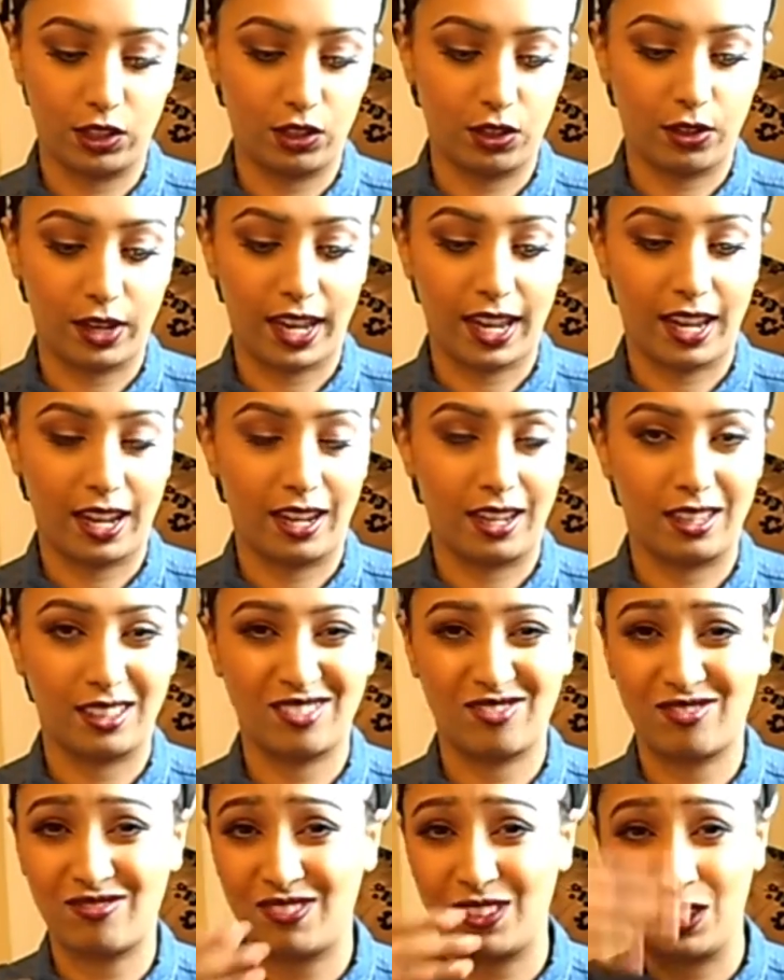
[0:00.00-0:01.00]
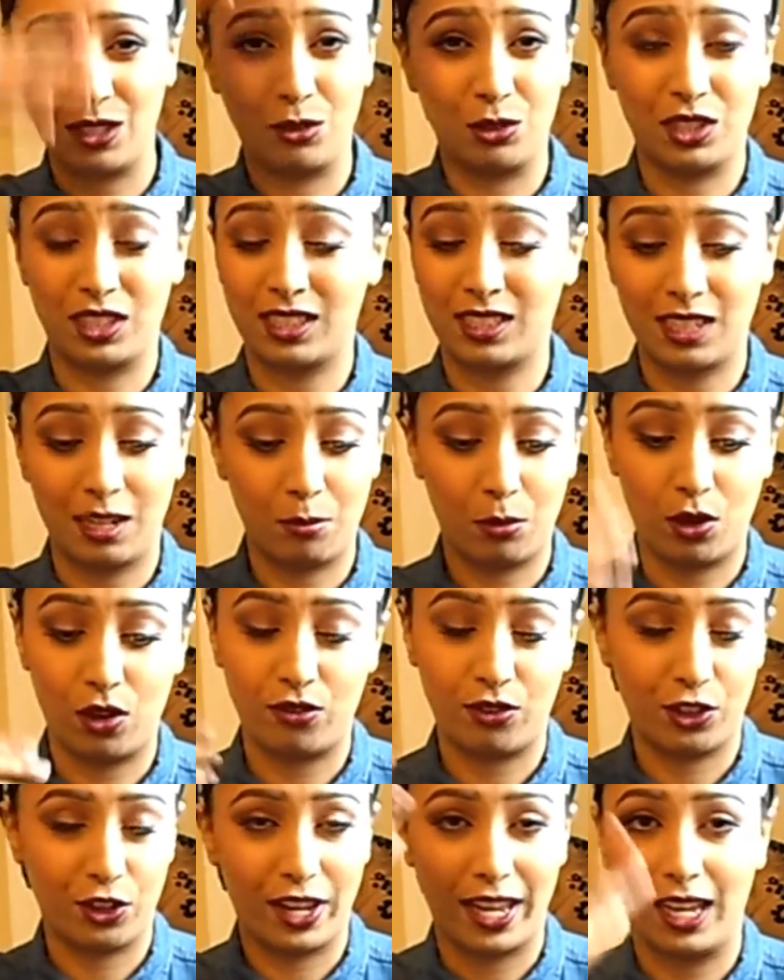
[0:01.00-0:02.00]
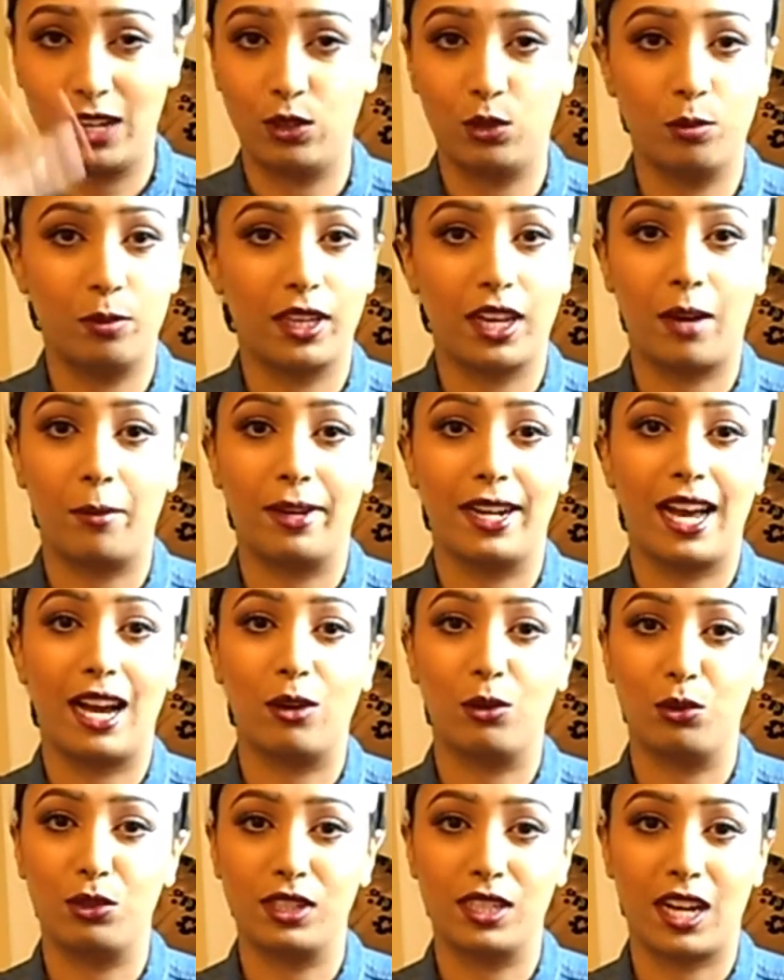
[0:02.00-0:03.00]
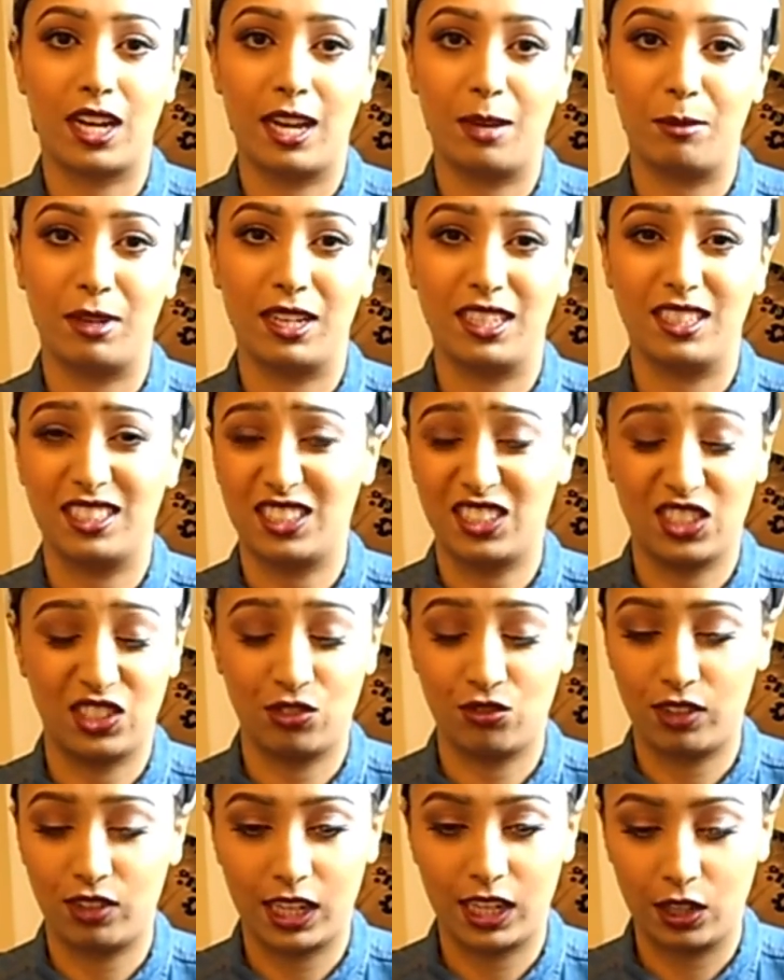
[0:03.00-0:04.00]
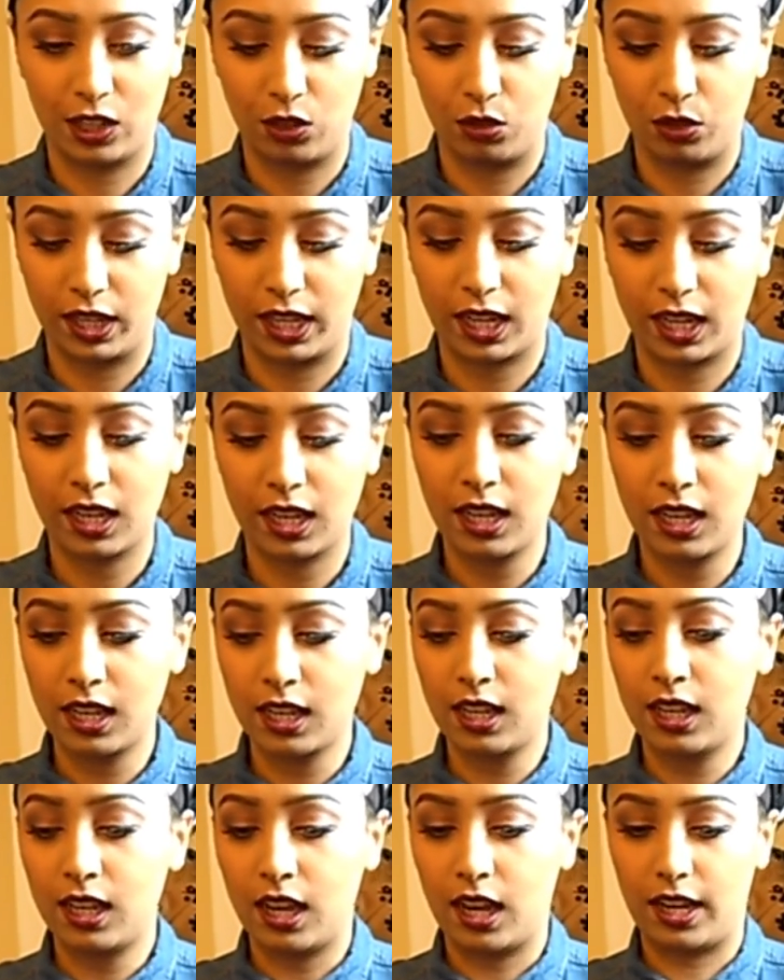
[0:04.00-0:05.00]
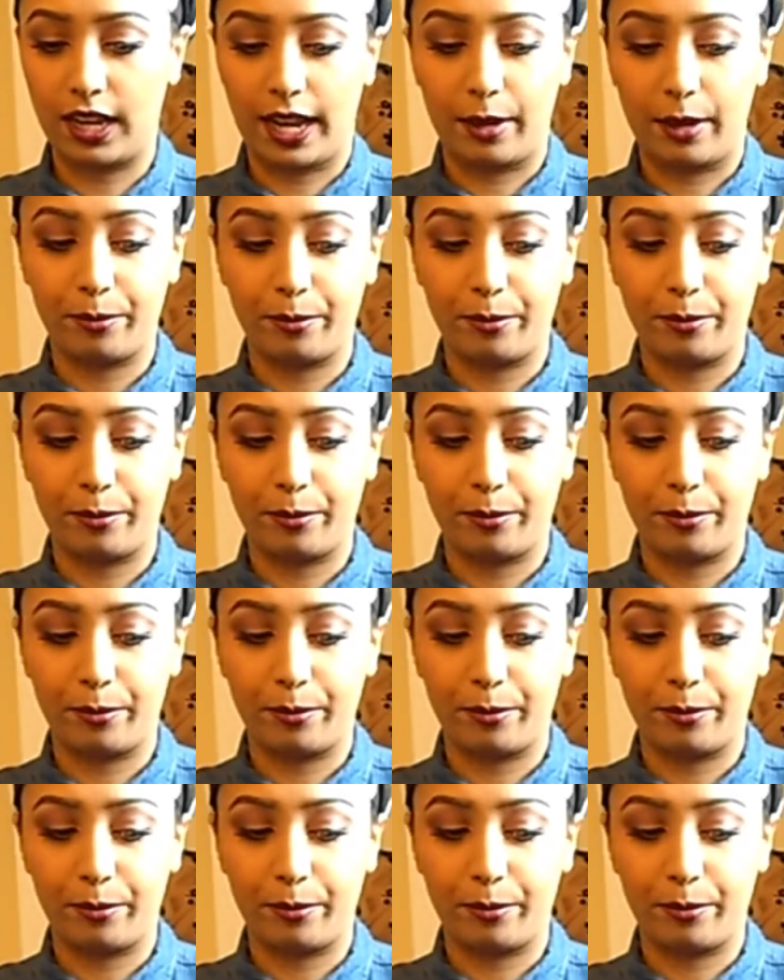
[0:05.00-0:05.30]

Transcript: your hair, it'll just slip off and your hair will be coming out all the time and it's just really annoying. Okay,